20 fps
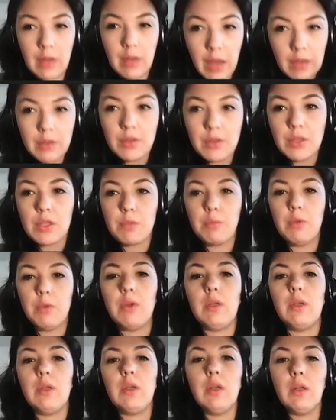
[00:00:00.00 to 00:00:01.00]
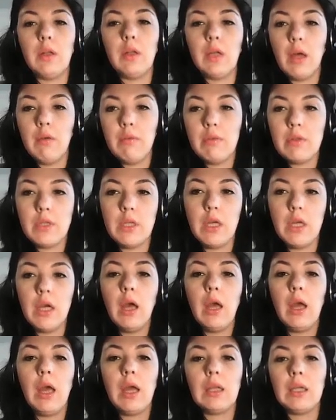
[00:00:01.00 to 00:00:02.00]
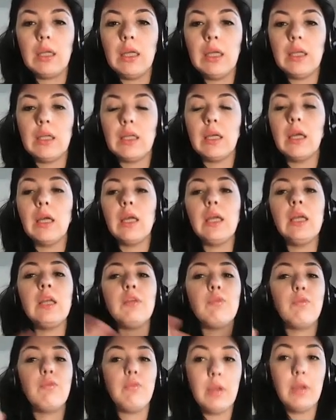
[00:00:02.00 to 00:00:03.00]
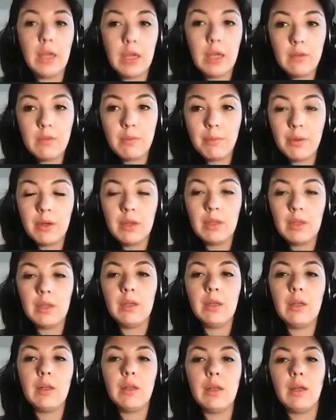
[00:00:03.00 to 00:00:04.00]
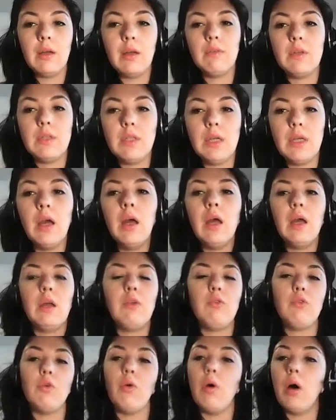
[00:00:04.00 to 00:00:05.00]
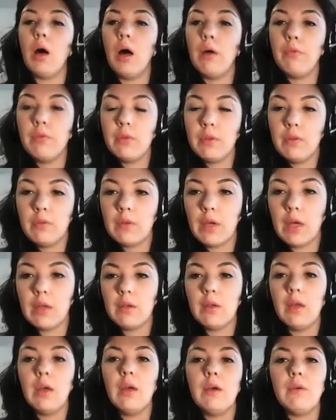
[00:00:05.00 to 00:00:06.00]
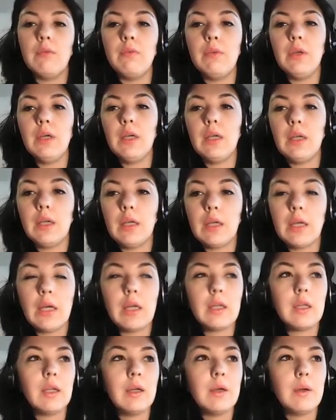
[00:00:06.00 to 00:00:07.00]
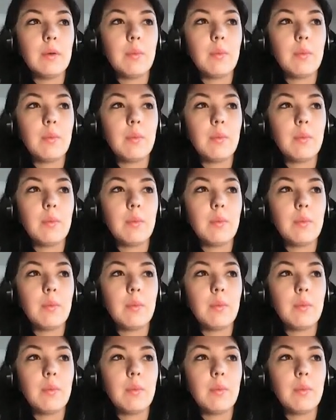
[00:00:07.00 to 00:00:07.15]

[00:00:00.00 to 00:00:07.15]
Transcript: enters peritoneal cavity and it inflates peritoneal cavity, and so after that we can